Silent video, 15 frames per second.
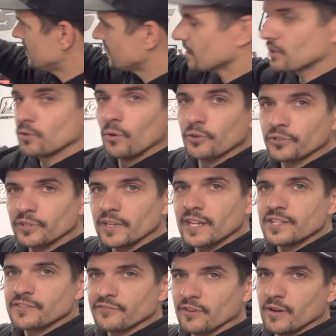the 1/4
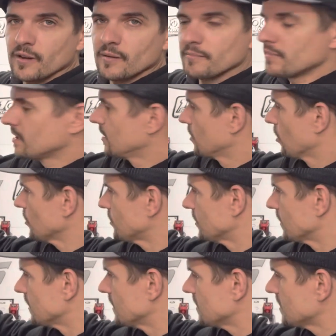inch from
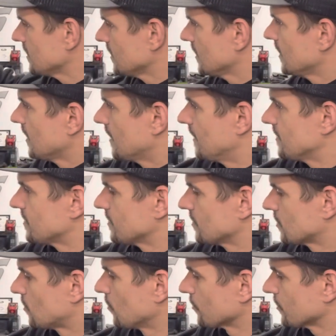Hercules. This is
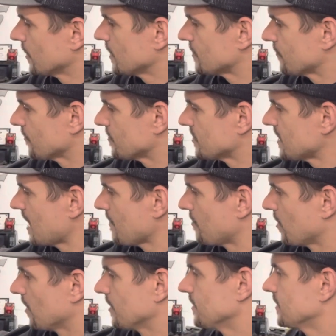the 1/4 inch from Snap
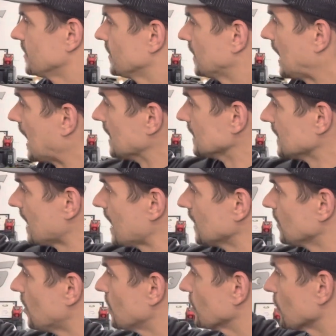On. A
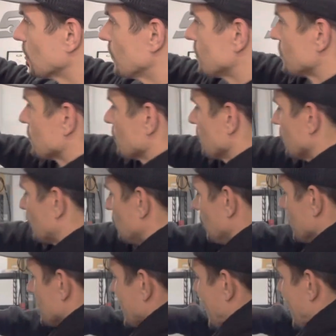lot longer, which is really cool. It's